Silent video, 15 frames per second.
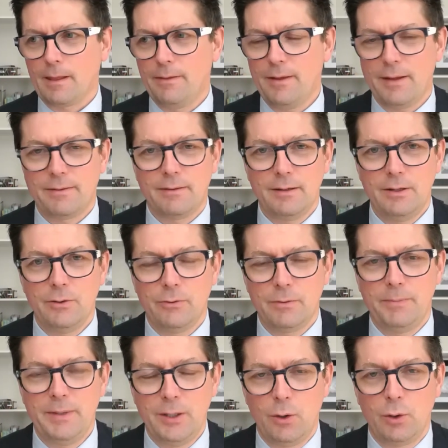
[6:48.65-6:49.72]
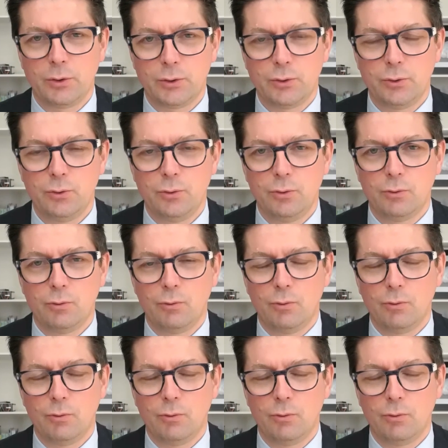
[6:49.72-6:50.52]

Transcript: that you know it belongs to